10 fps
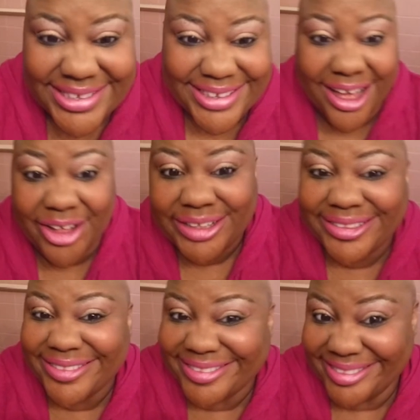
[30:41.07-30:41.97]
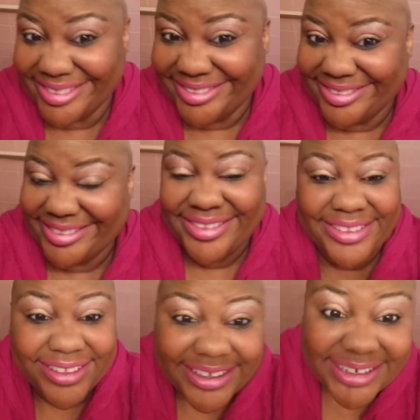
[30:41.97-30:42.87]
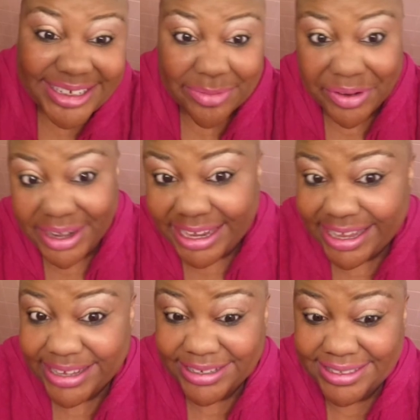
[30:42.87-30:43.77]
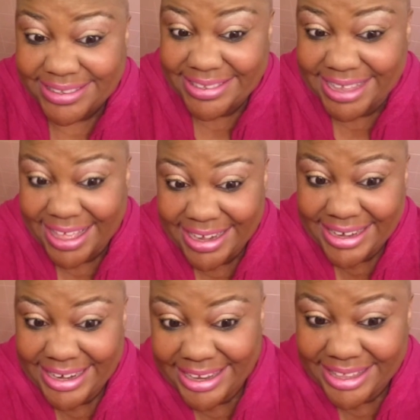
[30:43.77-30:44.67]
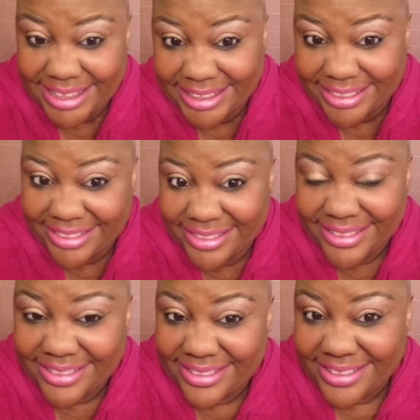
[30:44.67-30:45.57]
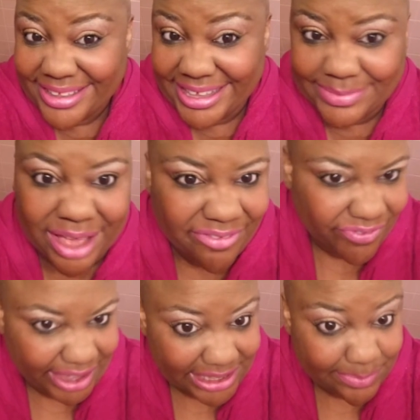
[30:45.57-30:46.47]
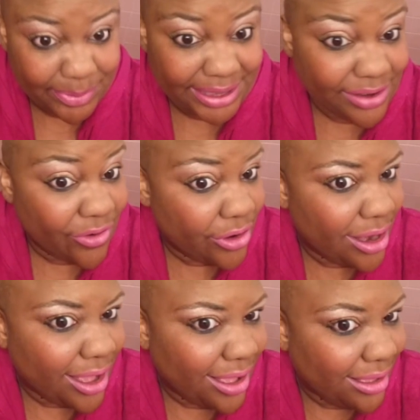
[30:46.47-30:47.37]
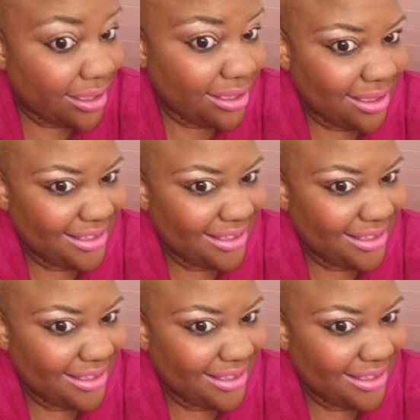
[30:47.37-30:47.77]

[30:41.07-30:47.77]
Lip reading: So, shimmery, done. Is my face beat or nah?